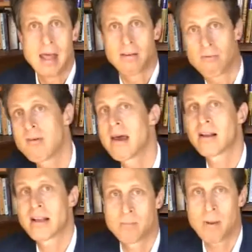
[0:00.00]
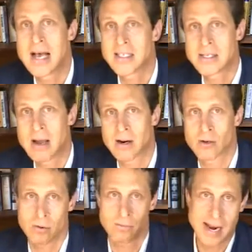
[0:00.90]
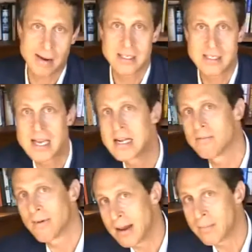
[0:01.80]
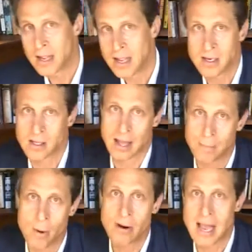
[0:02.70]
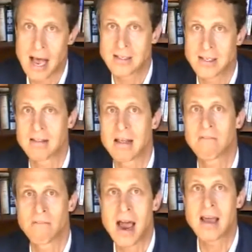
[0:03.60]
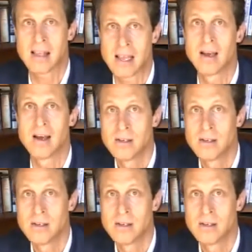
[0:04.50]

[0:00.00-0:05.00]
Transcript: The free radical gets passed around. It goes from vitamin C to vitamin E to lipoic acid, and then finally